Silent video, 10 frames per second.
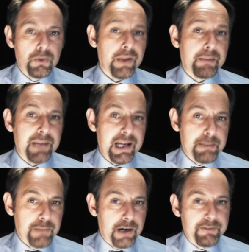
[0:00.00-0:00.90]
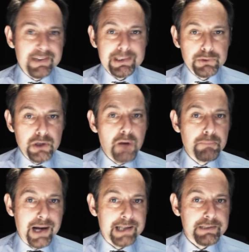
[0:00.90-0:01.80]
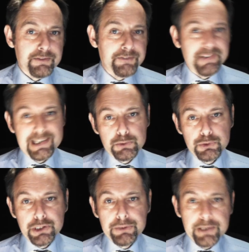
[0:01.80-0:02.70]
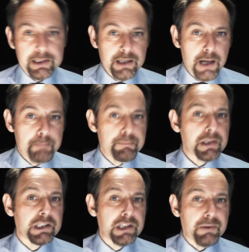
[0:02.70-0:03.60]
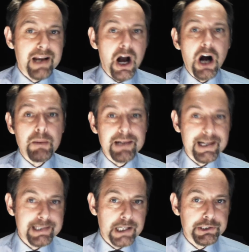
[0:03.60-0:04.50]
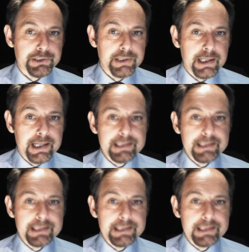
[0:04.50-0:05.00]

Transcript: What they mean by fiscal compact, fiscal union, monetary harmonisation,